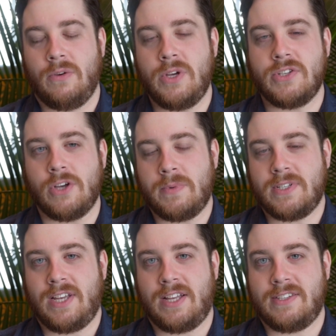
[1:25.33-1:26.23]
We use Open
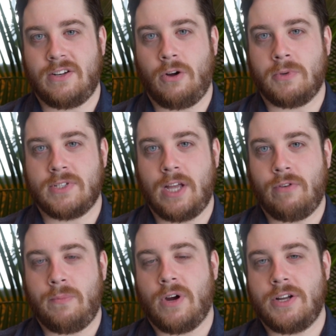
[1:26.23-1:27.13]
Sans in almost
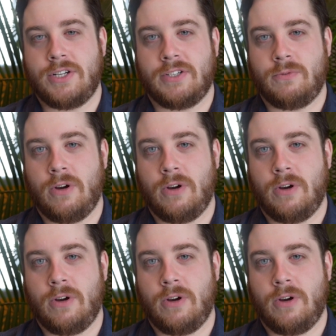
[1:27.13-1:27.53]
every project,